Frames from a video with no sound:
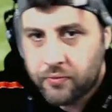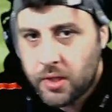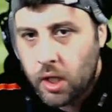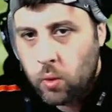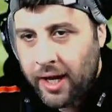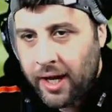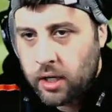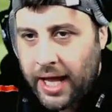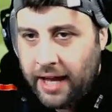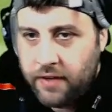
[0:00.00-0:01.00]
we are going to
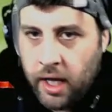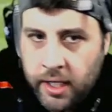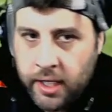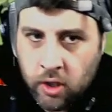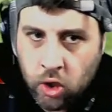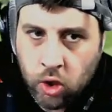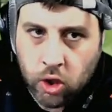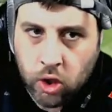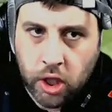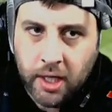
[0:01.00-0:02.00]
have a little look
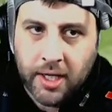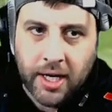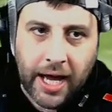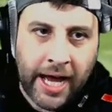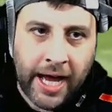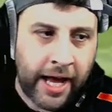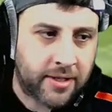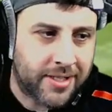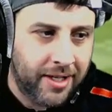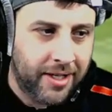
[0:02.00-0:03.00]
at
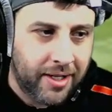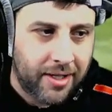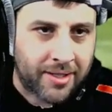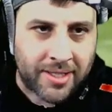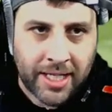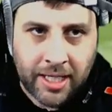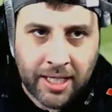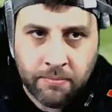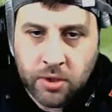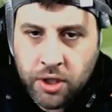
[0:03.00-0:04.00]
the team
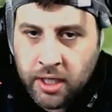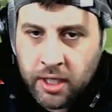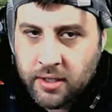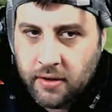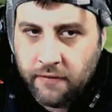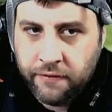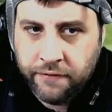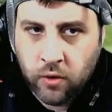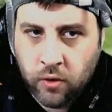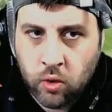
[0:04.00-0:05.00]
sheet
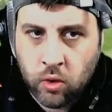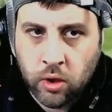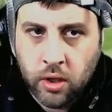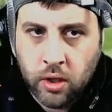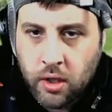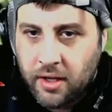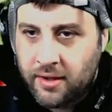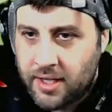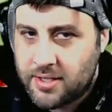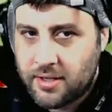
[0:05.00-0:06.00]
for
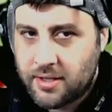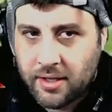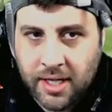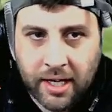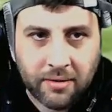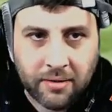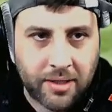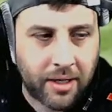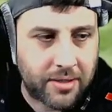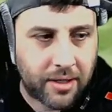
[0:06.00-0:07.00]
this
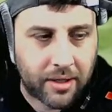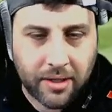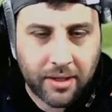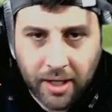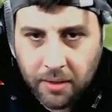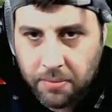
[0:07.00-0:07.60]
Calcutta Cup.